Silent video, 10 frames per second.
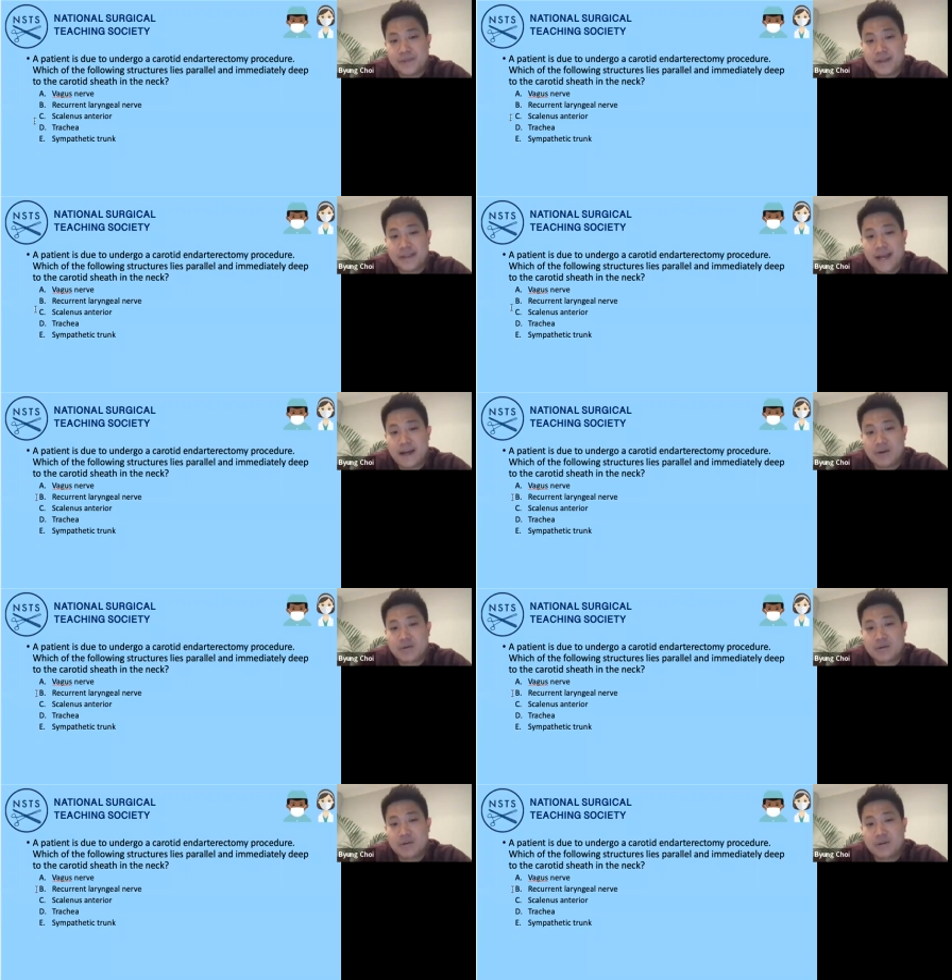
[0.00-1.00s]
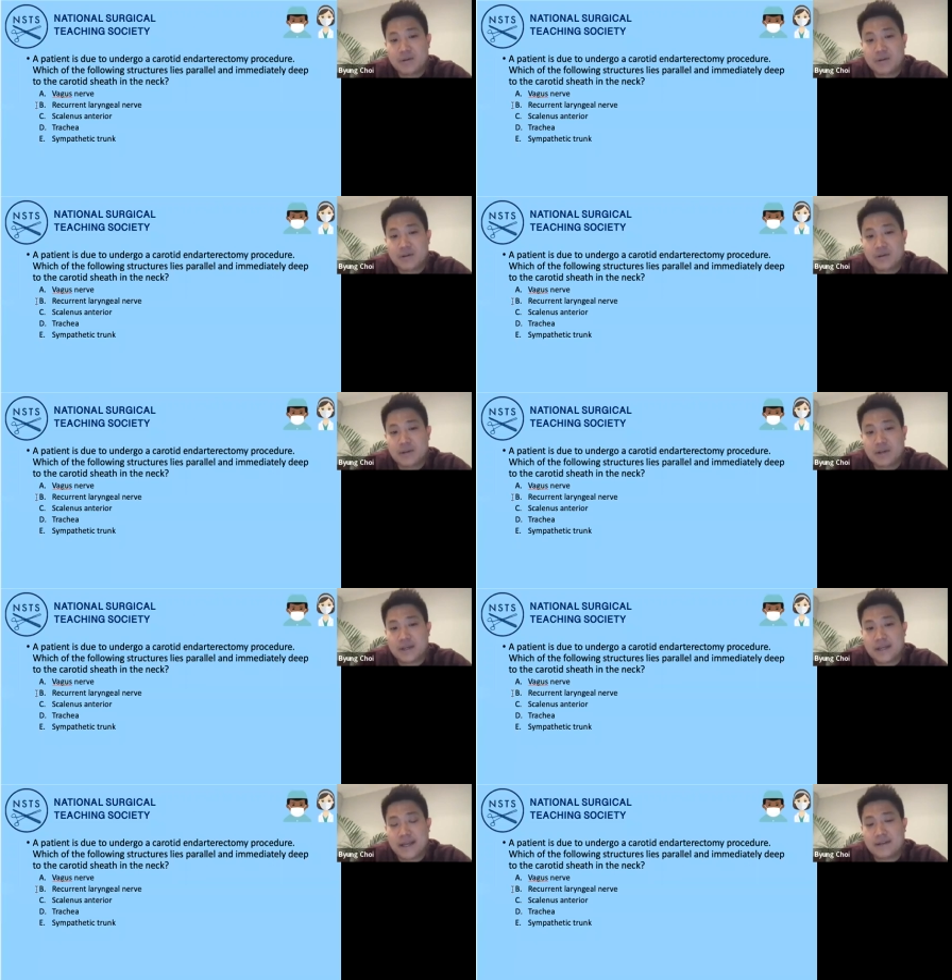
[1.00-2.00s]
Now,
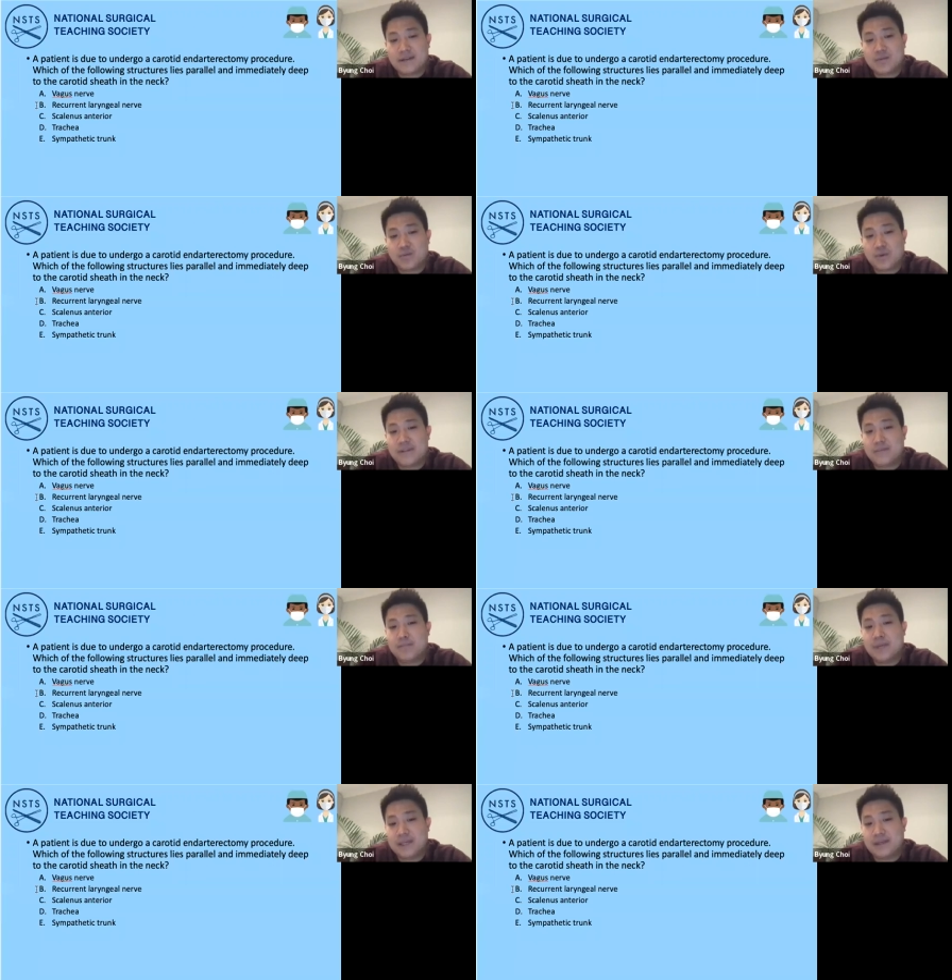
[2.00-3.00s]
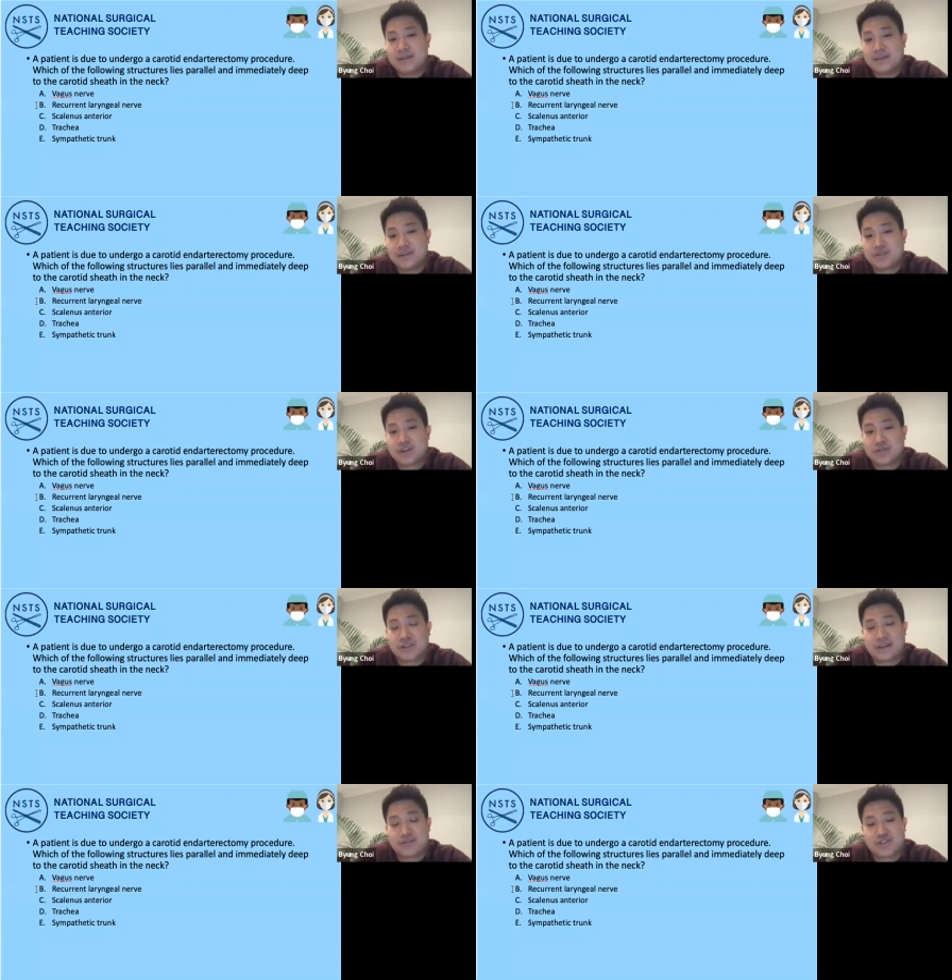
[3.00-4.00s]
again, with B, the
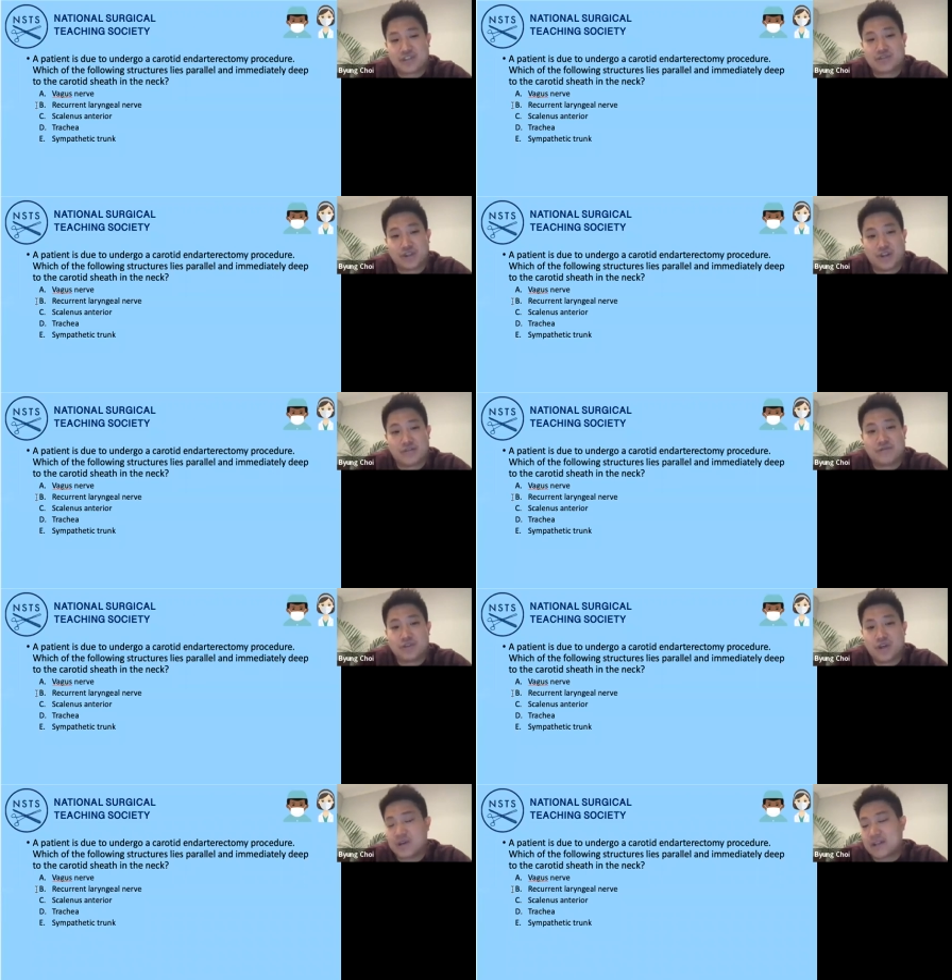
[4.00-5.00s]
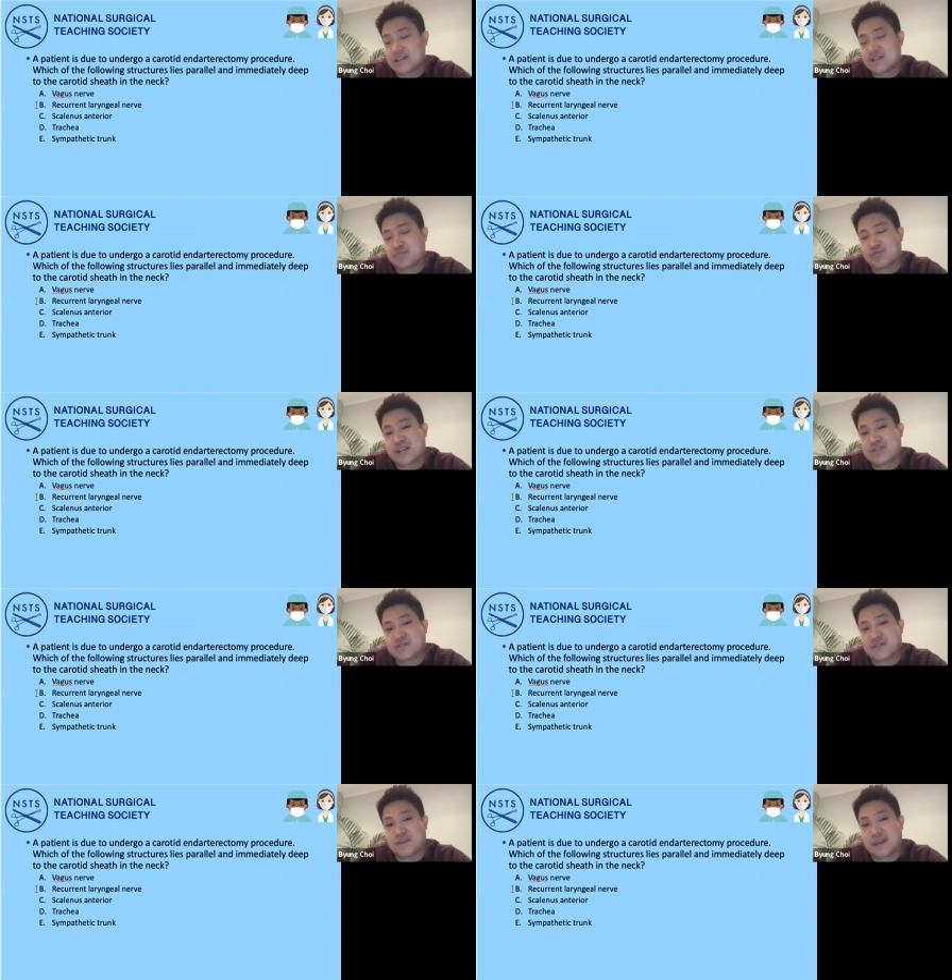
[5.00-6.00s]
recurrent laryngeal nerve, you know that that's a branch
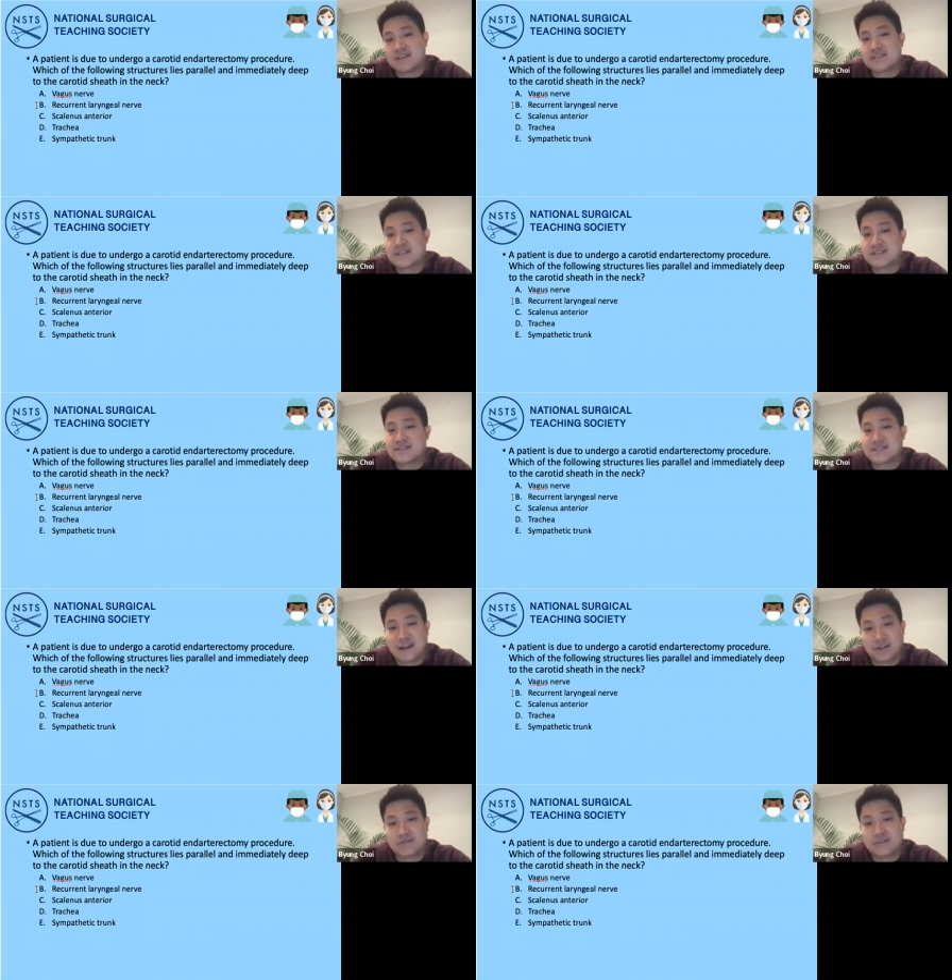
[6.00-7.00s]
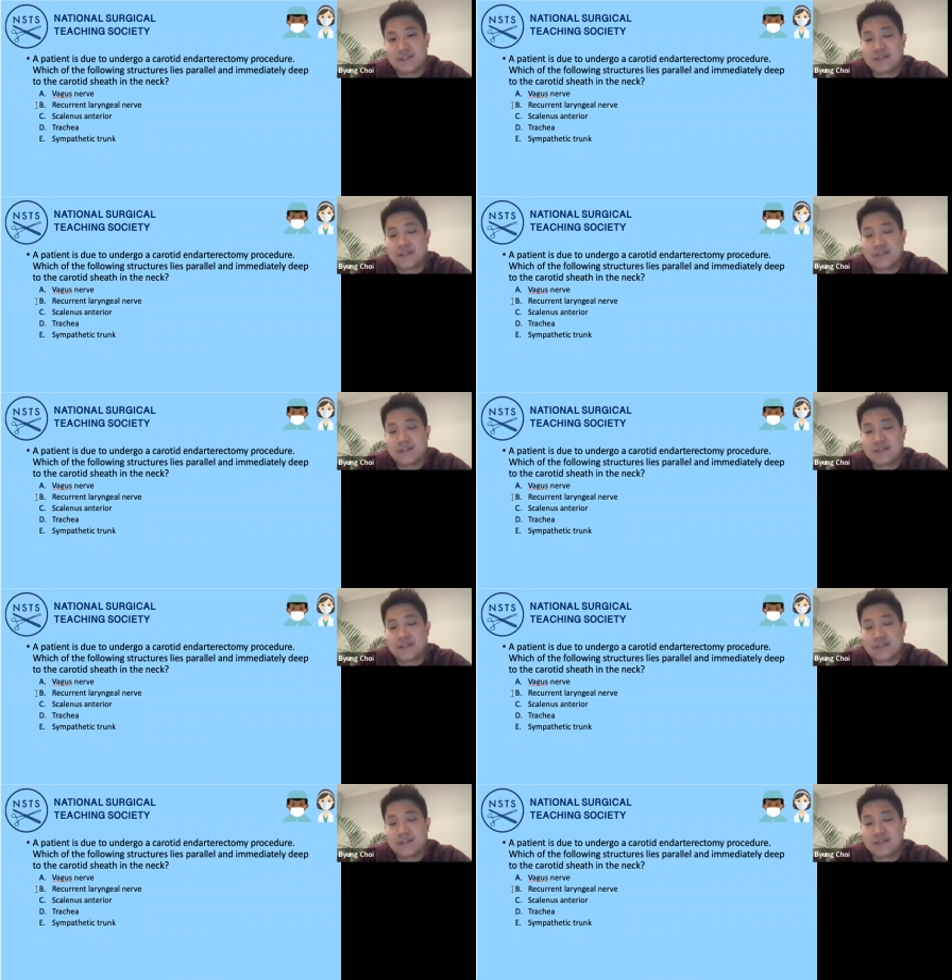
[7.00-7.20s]
of the vagus itself,